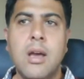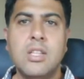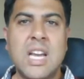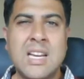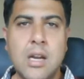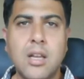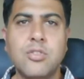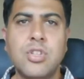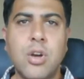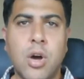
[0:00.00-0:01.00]

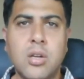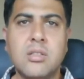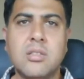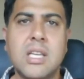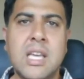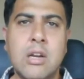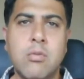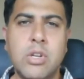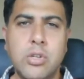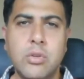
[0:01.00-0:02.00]
Technology honestly can
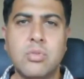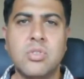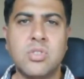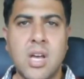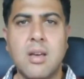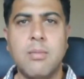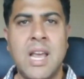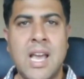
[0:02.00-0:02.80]
reduce time and